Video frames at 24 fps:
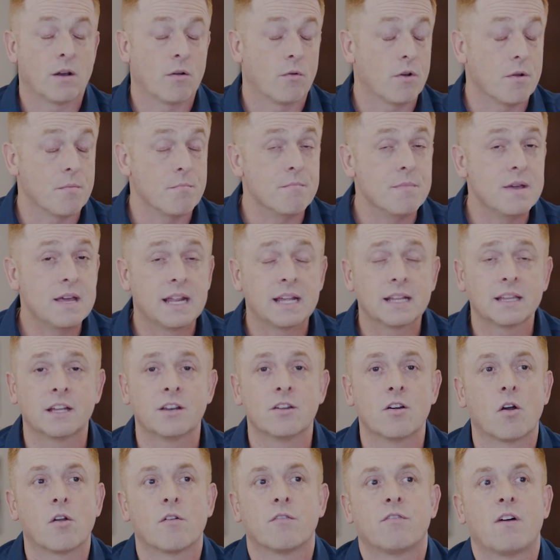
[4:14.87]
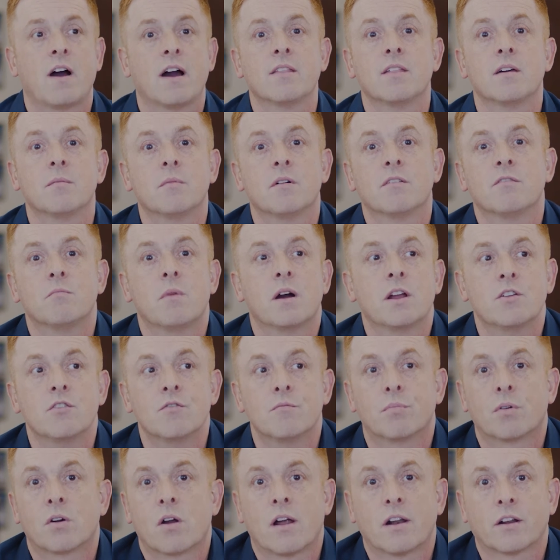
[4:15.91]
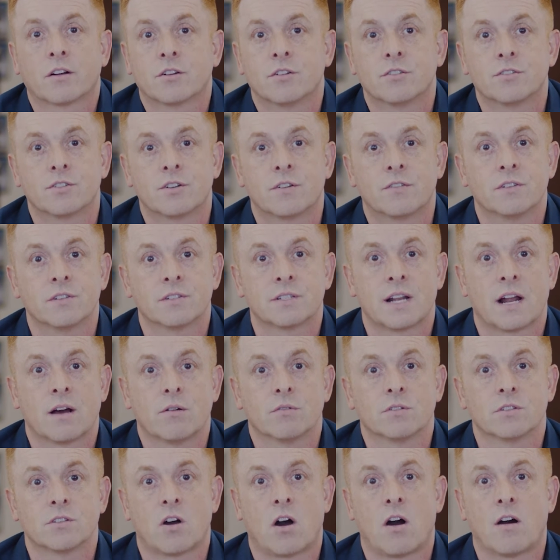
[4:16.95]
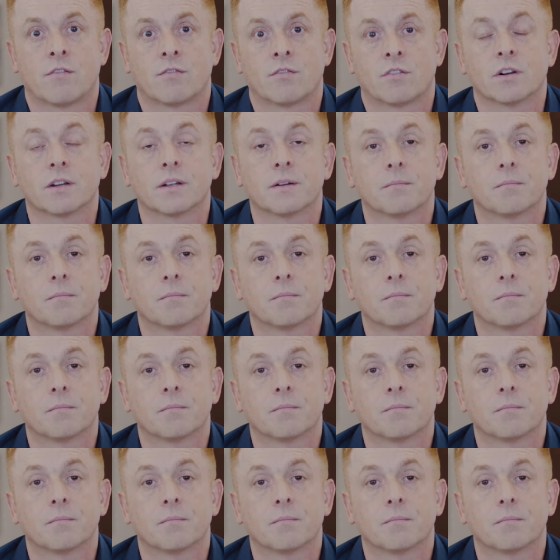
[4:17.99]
and I would immediately notify them of my new product or service that I was offering.